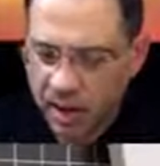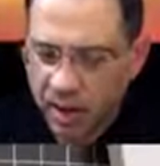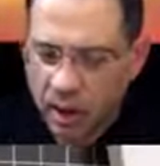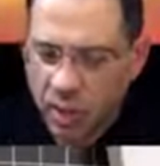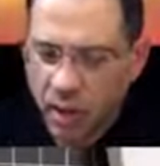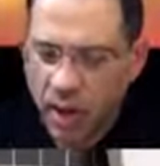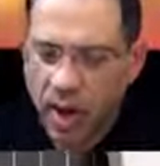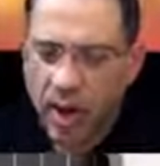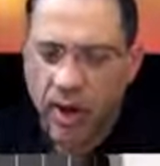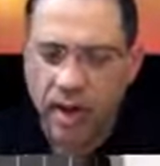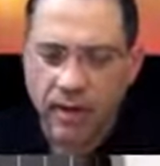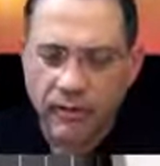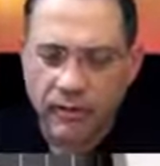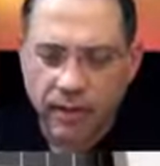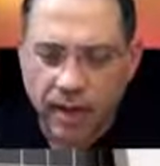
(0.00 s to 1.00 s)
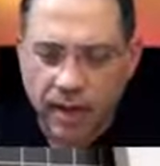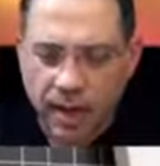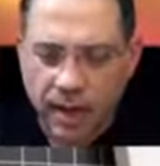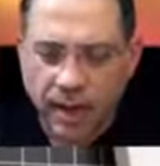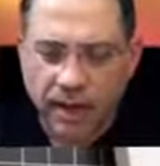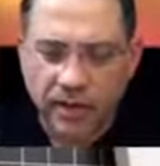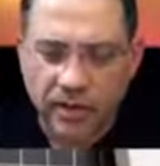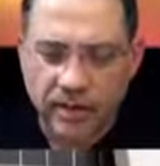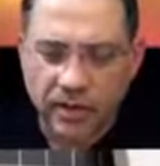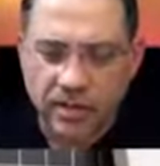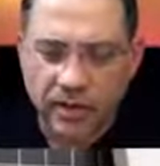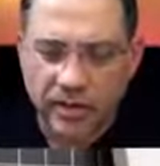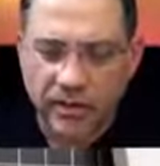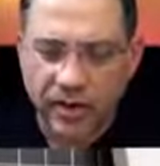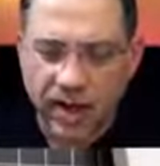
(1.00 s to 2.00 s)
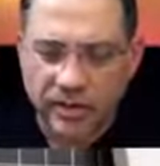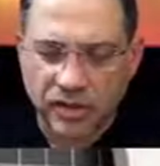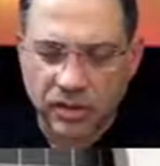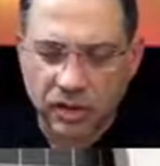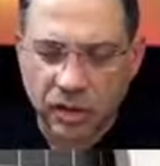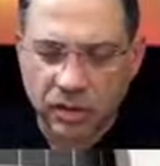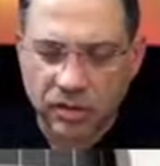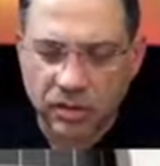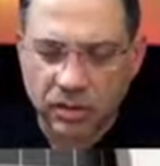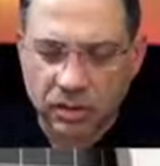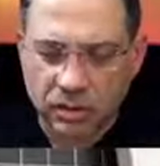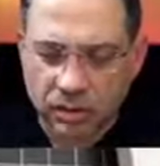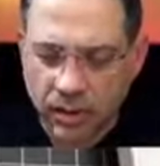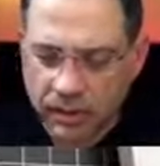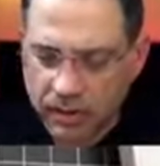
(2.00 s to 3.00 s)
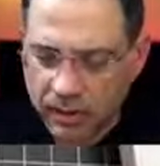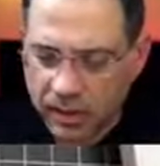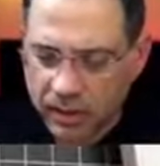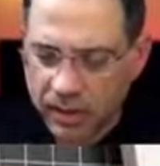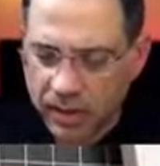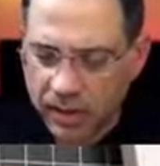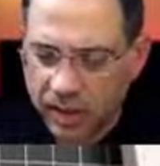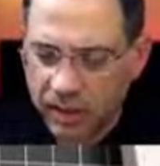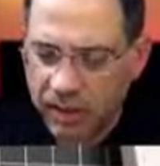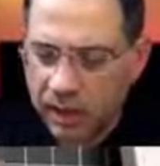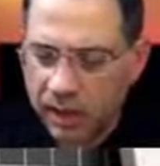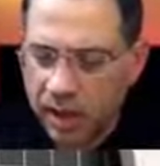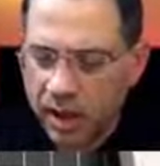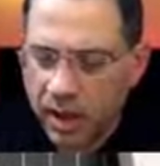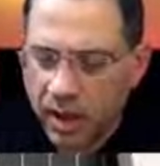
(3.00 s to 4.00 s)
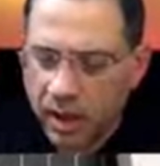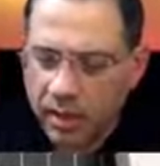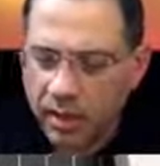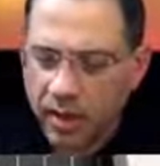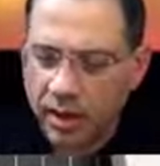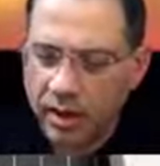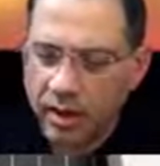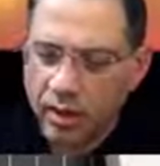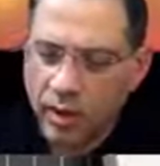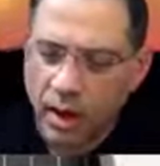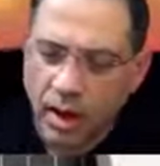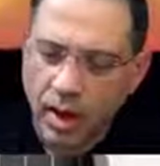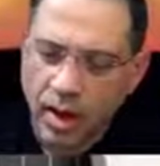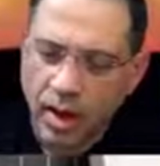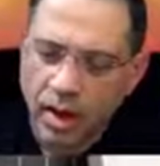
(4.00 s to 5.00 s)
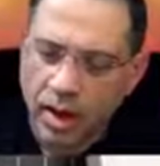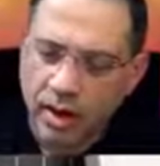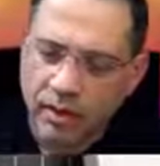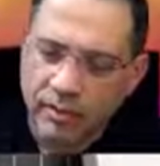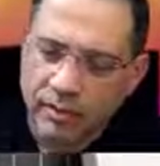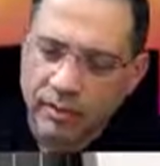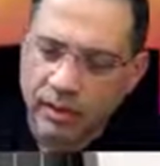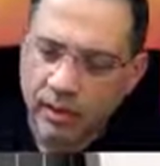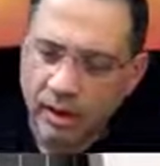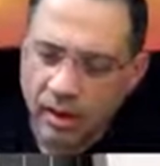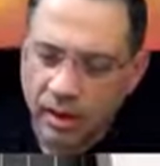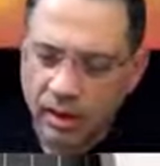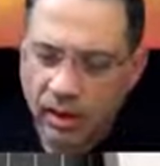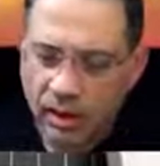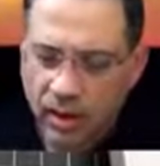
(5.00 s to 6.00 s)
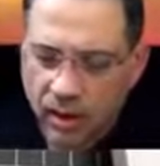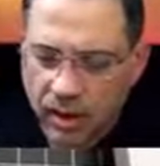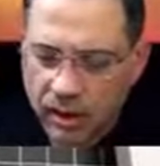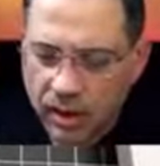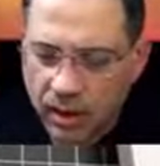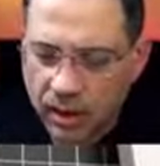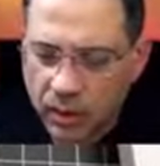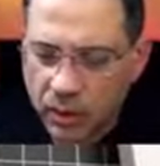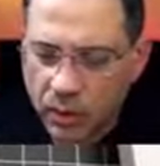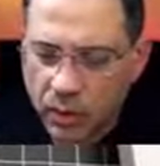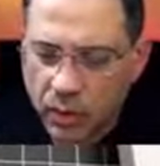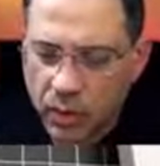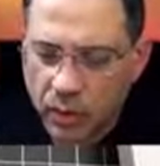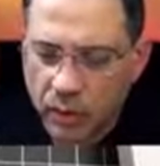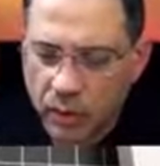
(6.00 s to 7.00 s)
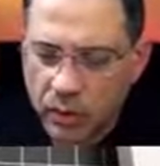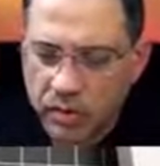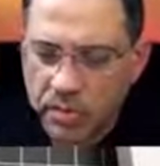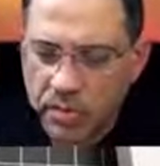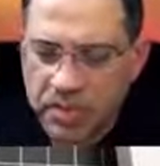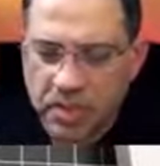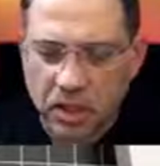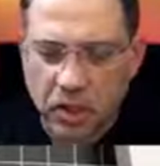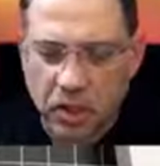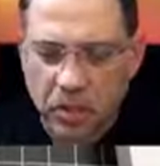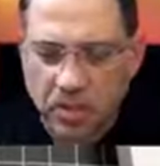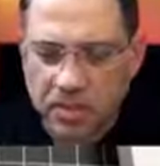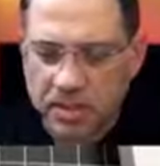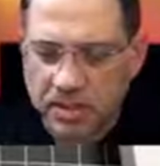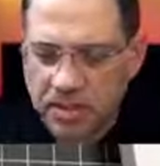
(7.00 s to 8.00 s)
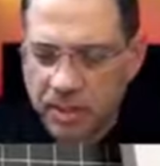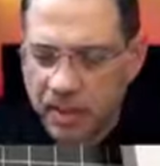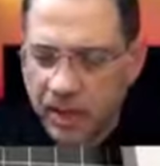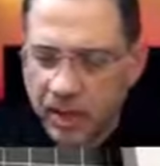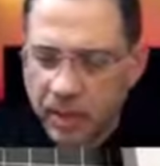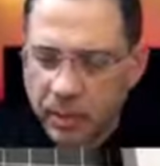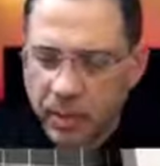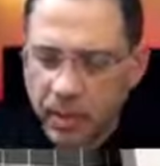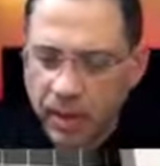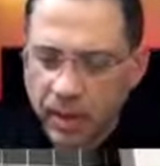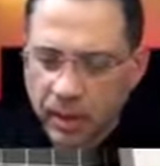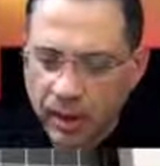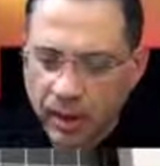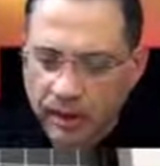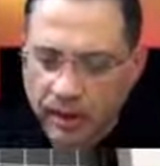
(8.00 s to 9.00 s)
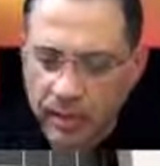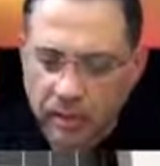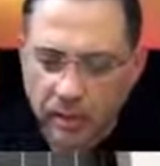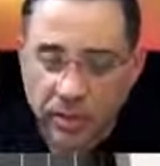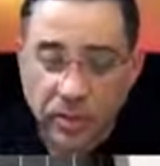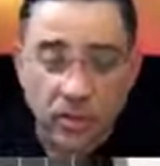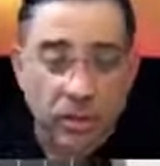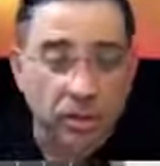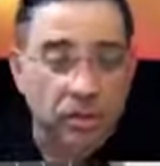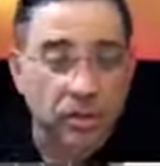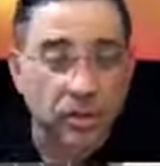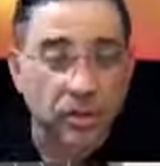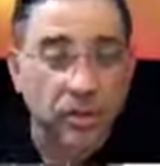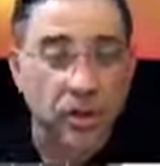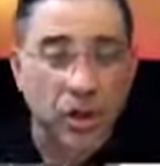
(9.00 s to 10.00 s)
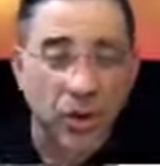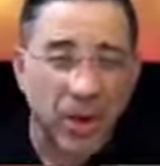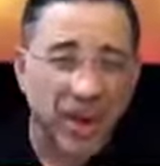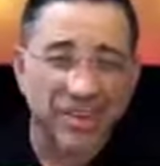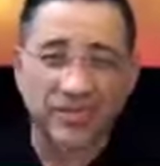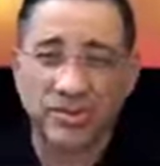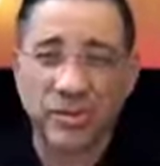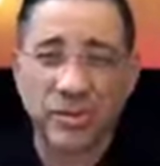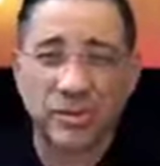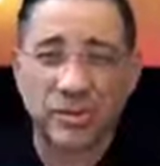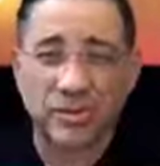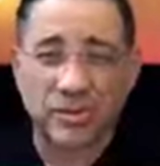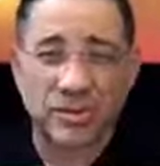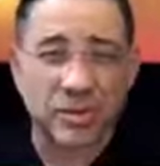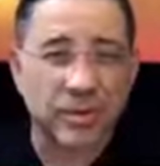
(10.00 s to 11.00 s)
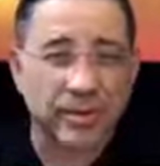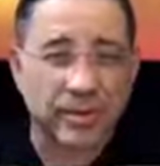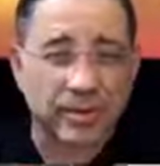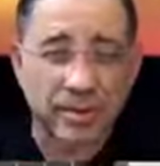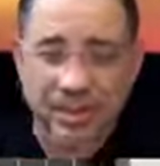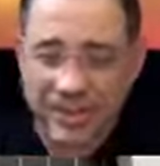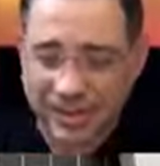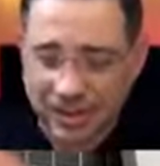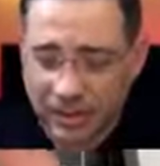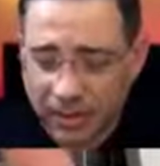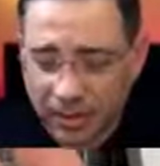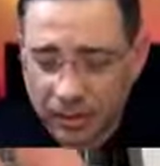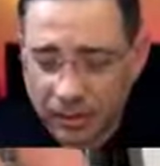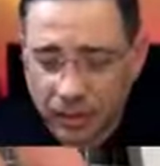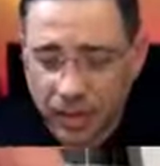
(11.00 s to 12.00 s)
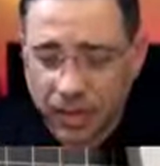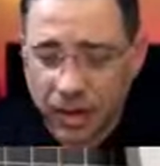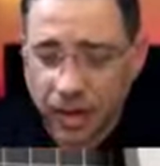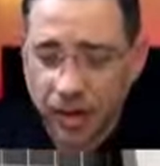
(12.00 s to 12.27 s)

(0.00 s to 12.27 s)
You have, again, this is your fast charger, right? So that's great. And then you have your USB-C, USB-C cable. That's pretty much it. So no headphones, USB-C included.